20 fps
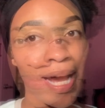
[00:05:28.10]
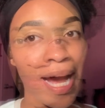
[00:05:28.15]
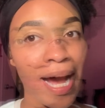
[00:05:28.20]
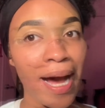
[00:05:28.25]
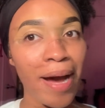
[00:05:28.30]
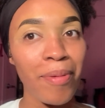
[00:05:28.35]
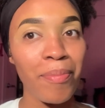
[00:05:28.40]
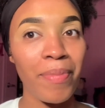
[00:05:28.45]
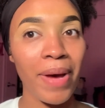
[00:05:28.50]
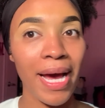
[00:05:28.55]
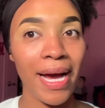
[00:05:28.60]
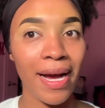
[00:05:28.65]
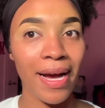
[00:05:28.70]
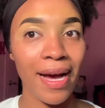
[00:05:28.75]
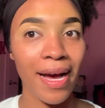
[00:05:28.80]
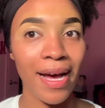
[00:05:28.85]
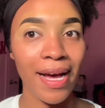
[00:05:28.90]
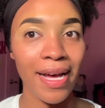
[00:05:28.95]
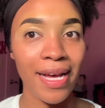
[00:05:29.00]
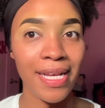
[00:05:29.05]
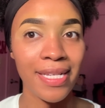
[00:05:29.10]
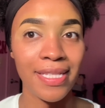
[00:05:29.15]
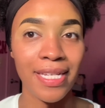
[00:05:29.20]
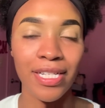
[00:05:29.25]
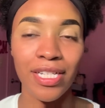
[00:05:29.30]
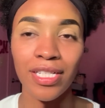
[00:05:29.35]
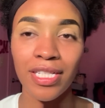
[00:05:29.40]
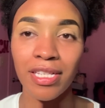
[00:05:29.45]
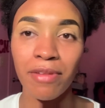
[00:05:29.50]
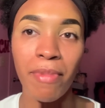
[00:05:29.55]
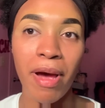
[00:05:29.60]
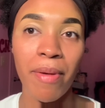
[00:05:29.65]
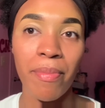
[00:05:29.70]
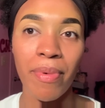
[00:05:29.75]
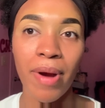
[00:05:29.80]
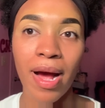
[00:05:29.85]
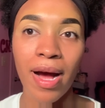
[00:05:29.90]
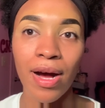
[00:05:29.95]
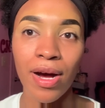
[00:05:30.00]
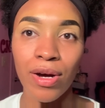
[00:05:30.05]
I'm back, guys. I just did my
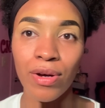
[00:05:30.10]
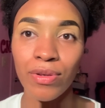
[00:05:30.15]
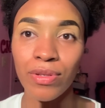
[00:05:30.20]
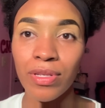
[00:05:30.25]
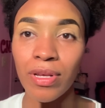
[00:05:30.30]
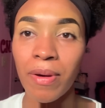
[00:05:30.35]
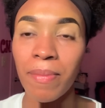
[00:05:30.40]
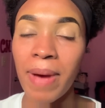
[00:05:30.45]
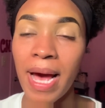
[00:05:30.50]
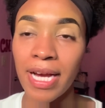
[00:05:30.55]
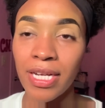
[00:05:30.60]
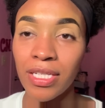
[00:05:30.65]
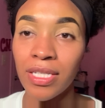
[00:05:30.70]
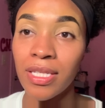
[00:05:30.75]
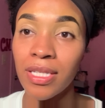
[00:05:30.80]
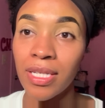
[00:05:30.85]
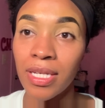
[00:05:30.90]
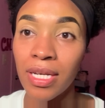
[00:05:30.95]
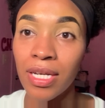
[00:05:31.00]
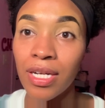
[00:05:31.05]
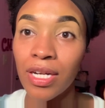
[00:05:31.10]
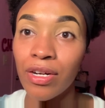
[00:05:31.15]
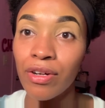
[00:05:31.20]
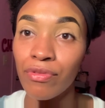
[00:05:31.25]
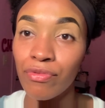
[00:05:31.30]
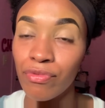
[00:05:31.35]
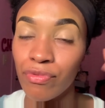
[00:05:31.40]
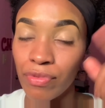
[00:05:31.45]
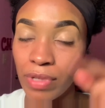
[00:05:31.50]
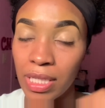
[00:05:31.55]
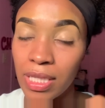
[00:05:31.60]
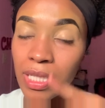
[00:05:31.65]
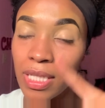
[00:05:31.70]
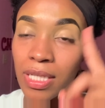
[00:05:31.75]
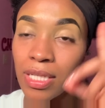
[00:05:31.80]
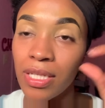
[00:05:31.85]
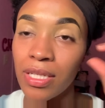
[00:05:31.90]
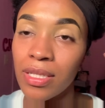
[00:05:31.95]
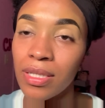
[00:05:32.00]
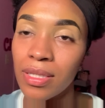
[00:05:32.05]
brows, so I'm actually going to
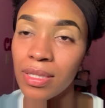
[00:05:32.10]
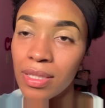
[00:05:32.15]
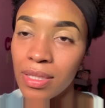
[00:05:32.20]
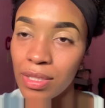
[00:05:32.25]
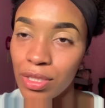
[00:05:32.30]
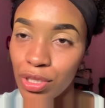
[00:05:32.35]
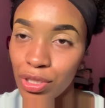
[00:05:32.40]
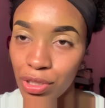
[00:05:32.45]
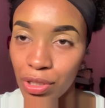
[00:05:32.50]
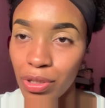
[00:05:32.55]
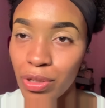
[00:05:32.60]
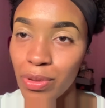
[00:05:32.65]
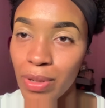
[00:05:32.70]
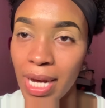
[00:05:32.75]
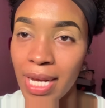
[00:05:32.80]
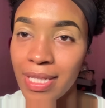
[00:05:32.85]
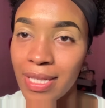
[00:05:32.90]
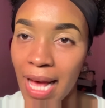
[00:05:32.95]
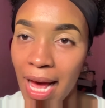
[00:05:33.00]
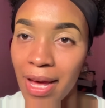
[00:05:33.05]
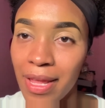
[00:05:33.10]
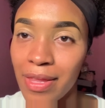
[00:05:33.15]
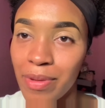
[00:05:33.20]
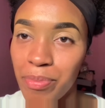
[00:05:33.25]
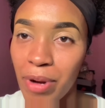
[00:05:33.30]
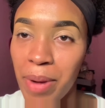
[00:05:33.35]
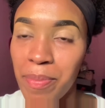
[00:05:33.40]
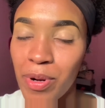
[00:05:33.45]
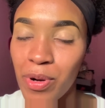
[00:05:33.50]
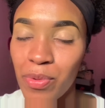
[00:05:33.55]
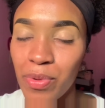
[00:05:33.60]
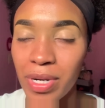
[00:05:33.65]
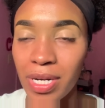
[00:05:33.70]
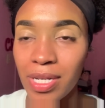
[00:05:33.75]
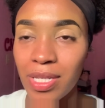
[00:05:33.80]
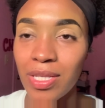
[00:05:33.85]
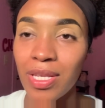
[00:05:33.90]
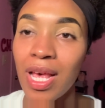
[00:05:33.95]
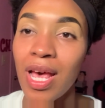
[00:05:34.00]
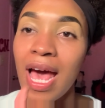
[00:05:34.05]
really show you guys how the primer
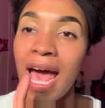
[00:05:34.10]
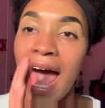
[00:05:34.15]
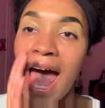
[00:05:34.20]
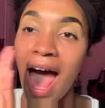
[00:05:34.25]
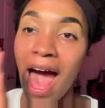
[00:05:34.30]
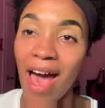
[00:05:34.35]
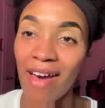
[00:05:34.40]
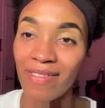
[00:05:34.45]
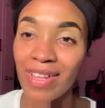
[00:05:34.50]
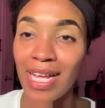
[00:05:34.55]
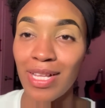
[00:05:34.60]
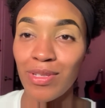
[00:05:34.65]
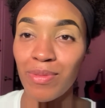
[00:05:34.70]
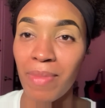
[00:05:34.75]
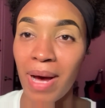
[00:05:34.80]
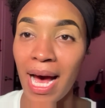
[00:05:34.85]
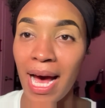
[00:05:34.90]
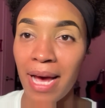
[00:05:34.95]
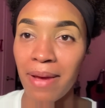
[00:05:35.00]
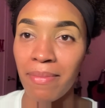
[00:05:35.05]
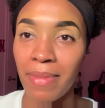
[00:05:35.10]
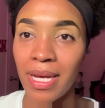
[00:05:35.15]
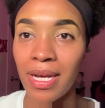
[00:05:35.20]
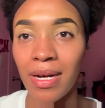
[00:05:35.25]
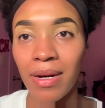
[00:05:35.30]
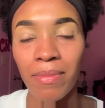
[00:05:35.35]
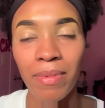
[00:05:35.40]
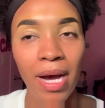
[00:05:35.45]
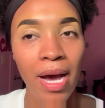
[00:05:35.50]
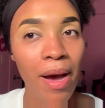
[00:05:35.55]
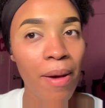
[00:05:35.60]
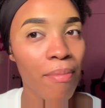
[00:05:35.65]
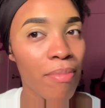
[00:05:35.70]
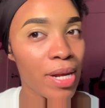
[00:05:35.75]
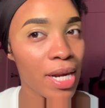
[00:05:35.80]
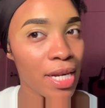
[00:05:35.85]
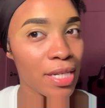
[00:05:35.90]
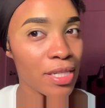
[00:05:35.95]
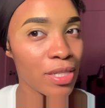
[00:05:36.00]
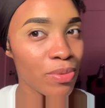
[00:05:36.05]
works after I do my eye makeup. But
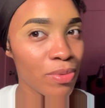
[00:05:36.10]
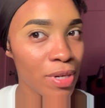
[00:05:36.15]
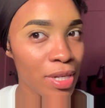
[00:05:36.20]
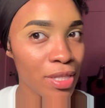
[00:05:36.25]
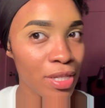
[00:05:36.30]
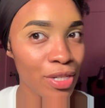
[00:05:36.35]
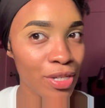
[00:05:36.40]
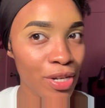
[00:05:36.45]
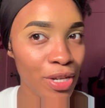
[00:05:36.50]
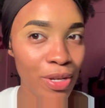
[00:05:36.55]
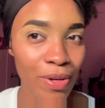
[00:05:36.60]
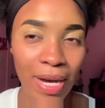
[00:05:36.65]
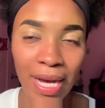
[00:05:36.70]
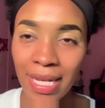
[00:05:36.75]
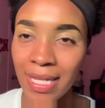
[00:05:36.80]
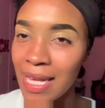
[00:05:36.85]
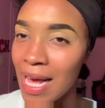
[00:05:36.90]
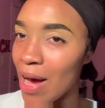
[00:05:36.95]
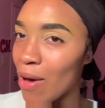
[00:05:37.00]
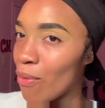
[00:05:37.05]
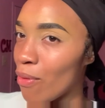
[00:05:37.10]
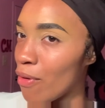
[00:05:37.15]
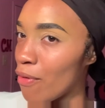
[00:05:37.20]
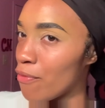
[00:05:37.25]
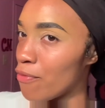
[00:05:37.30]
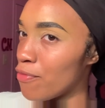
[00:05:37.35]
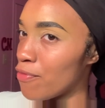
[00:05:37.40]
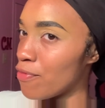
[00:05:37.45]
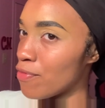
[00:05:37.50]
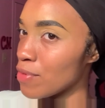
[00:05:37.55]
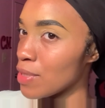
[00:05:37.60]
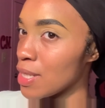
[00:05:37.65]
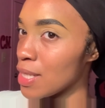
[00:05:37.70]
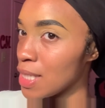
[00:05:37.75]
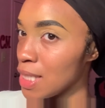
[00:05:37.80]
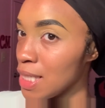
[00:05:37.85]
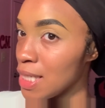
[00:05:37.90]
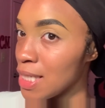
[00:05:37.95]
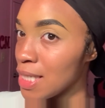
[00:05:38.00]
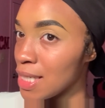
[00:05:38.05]
I just wanted to show you guys how on
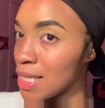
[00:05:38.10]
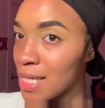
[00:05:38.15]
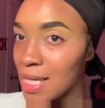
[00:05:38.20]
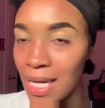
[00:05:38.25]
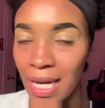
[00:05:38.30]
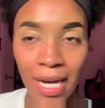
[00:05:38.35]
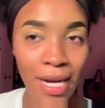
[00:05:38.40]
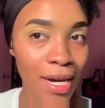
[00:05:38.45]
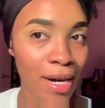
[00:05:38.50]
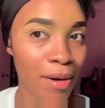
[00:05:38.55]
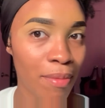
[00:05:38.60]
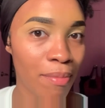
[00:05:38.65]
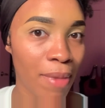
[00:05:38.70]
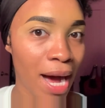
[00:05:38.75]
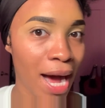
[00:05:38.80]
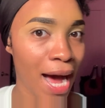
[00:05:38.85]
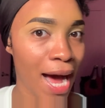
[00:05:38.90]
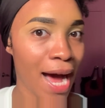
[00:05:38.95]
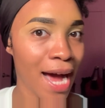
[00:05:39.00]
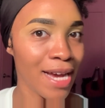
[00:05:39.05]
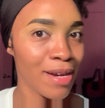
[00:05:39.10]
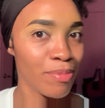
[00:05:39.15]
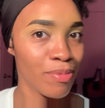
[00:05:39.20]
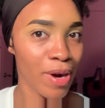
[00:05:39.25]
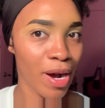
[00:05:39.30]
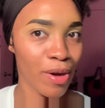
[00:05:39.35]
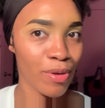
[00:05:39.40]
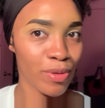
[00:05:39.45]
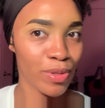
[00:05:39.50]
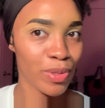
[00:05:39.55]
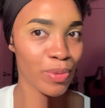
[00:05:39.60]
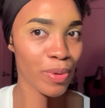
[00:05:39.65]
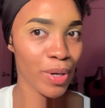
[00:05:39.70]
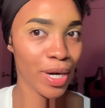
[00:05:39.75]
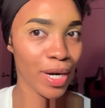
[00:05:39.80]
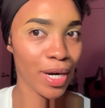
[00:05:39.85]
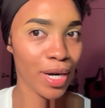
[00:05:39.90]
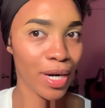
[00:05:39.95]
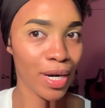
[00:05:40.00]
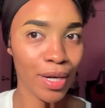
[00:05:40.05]
fleek my eyebrows
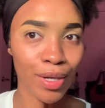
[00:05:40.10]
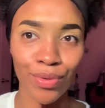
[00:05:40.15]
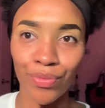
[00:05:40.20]
were.